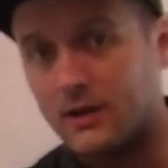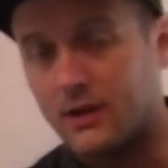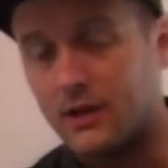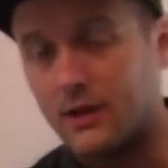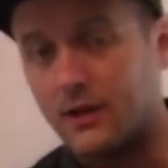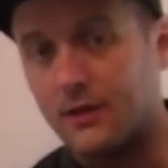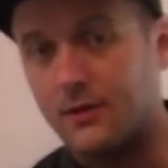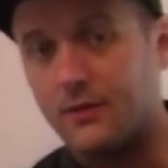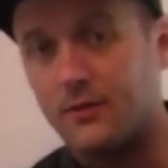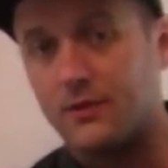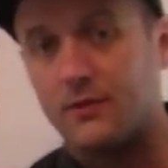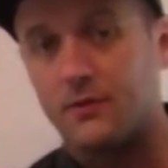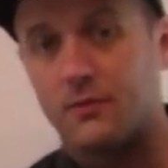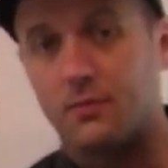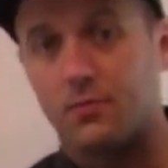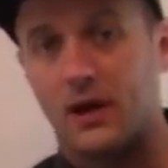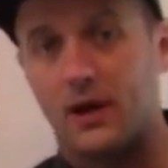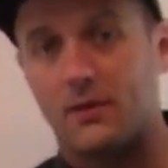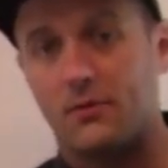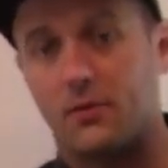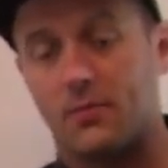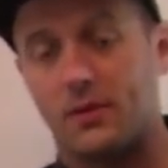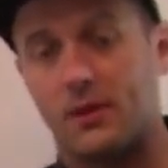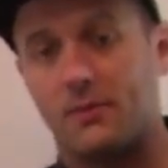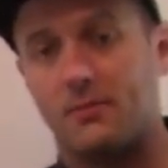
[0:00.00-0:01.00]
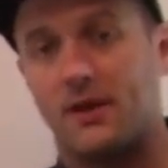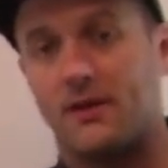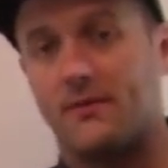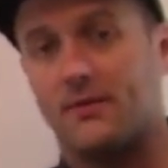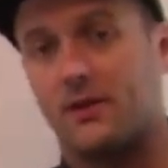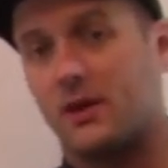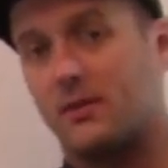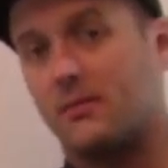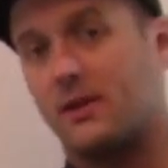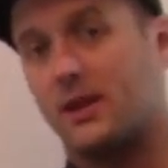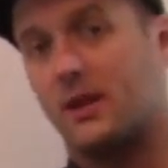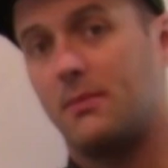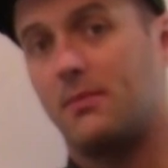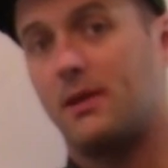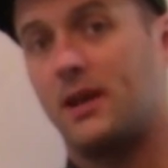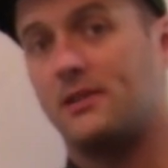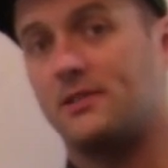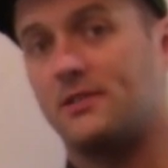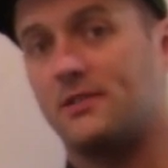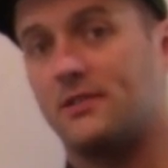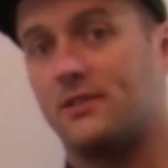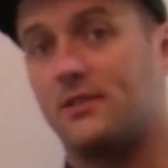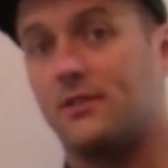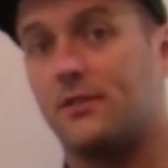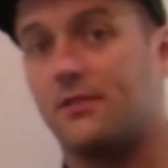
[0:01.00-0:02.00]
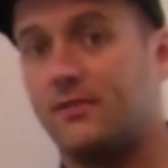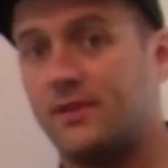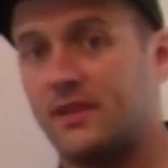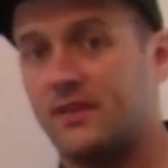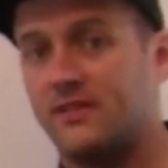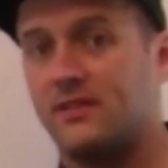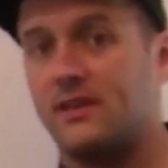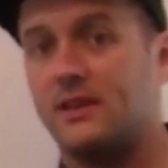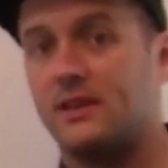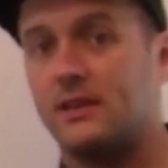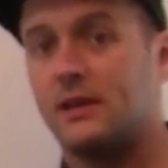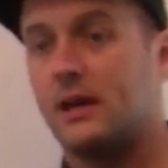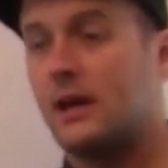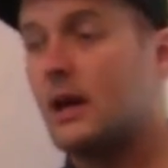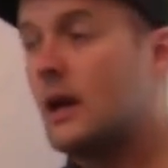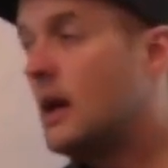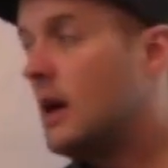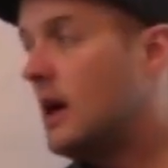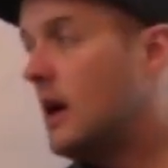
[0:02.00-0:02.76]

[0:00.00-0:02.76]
used probably by very many pages you visit.